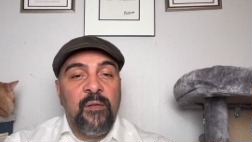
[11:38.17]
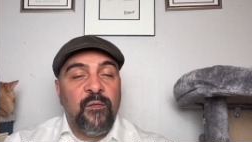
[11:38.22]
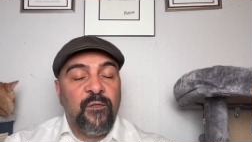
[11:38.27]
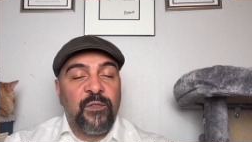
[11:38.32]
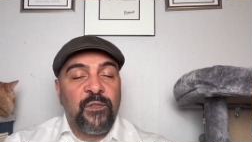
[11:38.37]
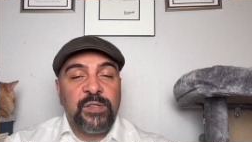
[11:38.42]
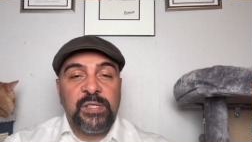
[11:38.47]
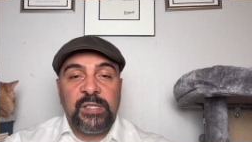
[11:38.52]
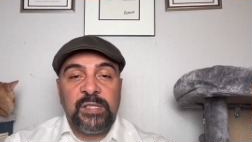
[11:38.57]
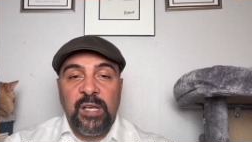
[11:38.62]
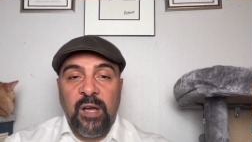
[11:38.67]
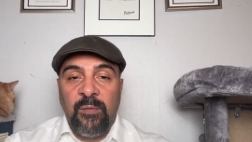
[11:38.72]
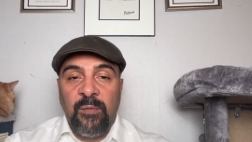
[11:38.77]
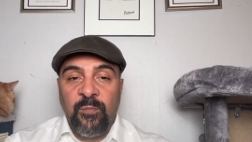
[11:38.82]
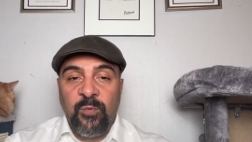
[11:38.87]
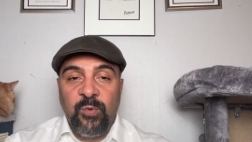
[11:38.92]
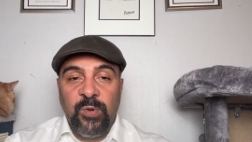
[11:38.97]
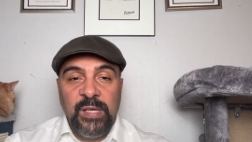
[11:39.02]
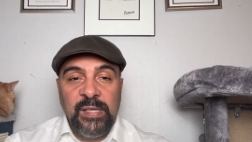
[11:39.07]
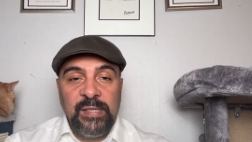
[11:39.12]
For
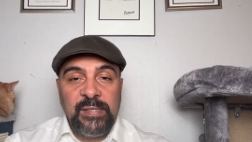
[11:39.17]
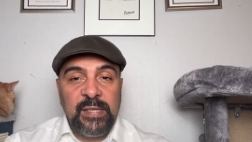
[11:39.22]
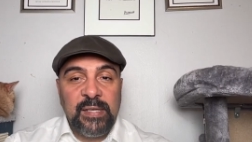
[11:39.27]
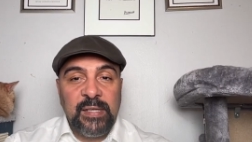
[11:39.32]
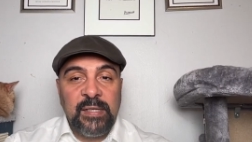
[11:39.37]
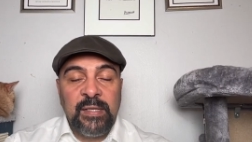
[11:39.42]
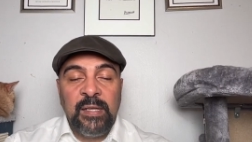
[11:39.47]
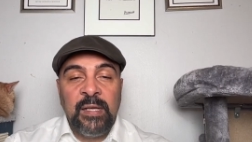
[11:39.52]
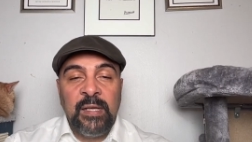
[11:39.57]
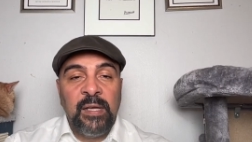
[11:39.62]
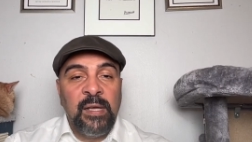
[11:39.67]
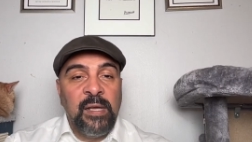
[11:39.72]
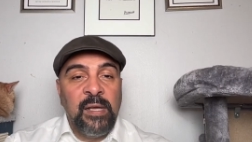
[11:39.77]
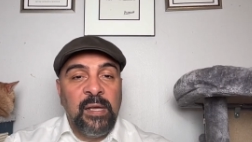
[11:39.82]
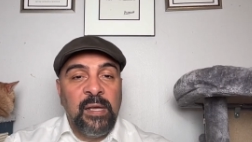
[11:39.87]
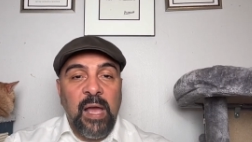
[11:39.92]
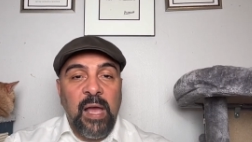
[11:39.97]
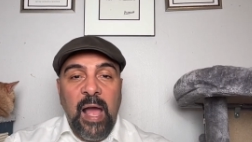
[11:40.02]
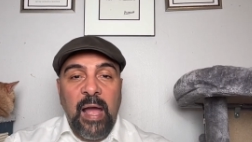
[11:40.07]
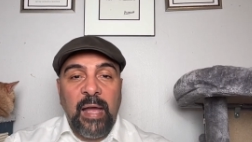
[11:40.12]
some reason,
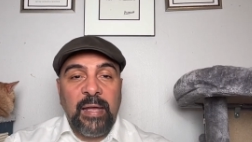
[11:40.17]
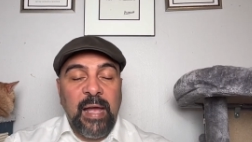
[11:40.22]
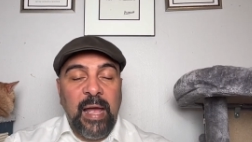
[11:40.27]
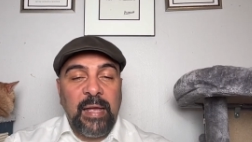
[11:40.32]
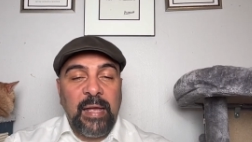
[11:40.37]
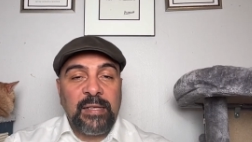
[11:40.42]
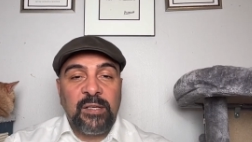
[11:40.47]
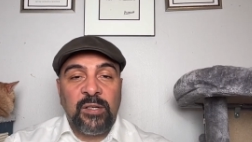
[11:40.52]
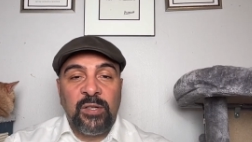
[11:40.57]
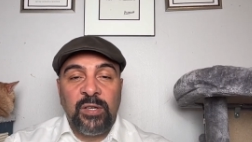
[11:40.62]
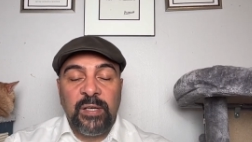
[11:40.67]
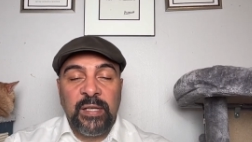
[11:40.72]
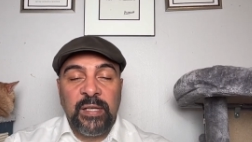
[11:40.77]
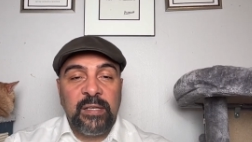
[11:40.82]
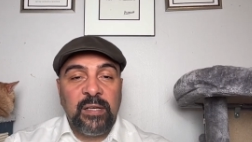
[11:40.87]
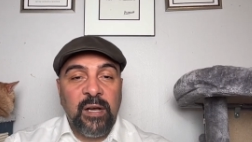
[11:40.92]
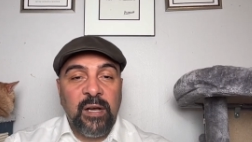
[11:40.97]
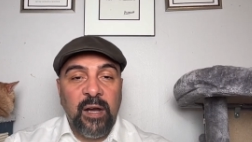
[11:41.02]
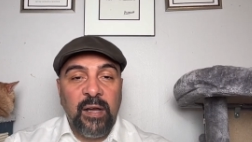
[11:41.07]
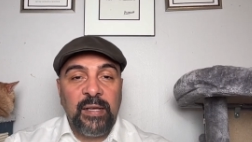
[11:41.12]
I
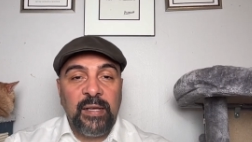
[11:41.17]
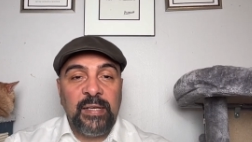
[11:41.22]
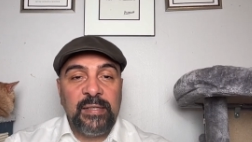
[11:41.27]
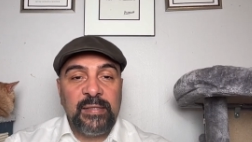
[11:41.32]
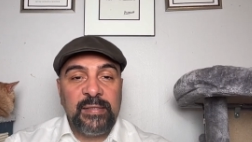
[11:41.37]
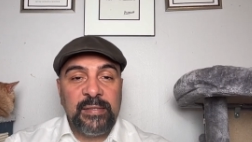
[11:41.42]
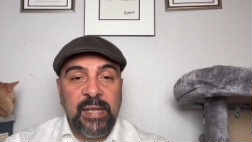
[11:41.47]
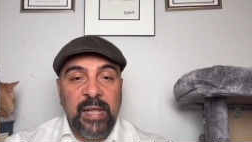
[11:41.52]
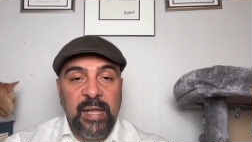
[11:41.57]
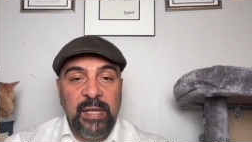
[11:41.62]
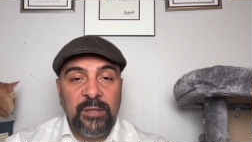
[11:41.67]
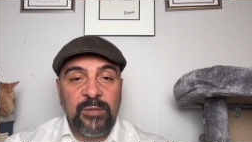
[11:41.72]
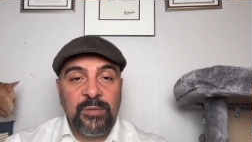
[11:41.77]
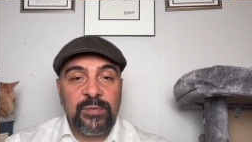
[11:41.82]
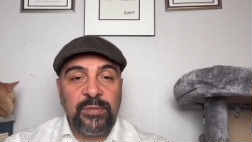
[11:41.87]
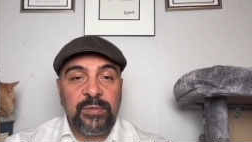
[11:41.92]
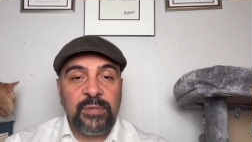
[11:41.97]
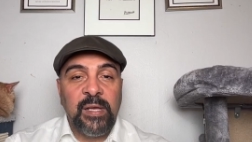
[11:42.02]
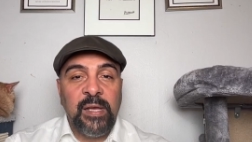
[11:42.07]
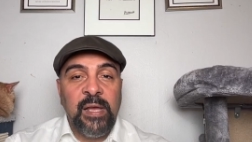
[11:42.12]
couldn't cut his
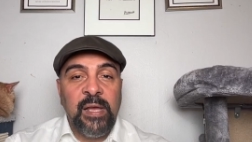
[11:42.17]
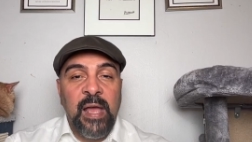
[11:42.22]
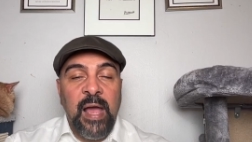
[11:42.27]
nails.